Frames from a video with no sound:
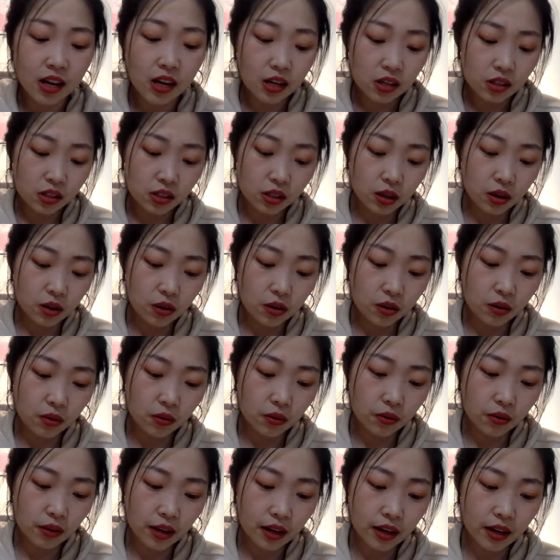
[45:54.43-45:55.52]

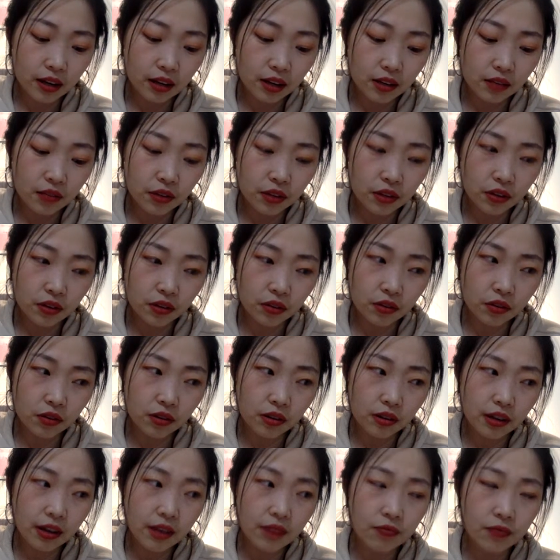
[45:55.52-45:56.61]
So like if you
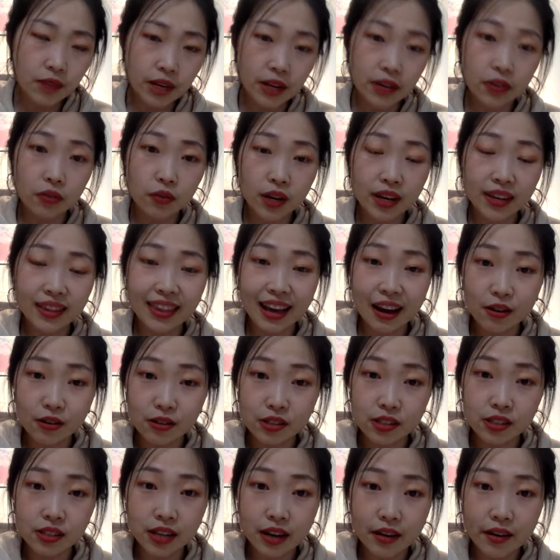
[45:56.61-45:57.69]
can read
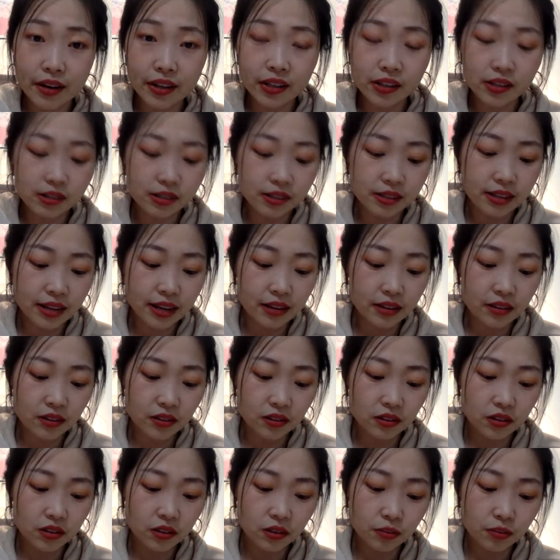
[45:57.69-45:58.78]
3,000 characters, then
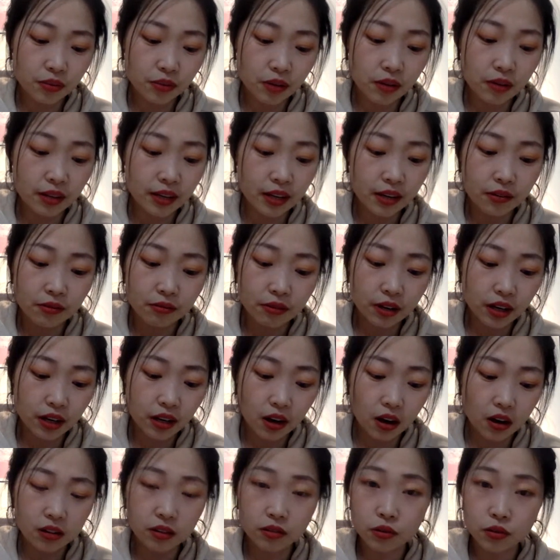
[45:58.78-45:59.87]
you probably can read
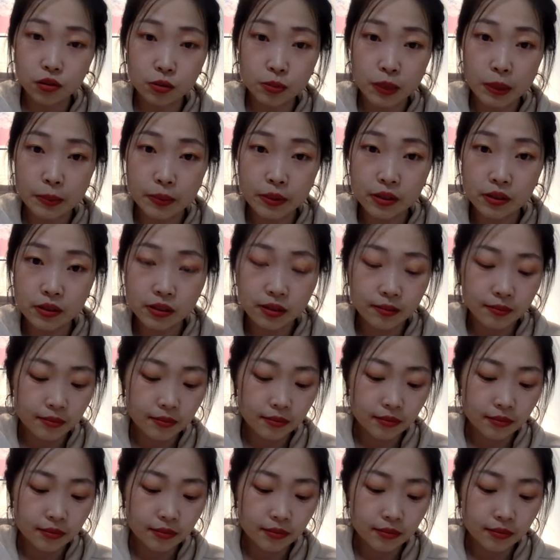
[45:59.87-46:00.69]
all the newspapers.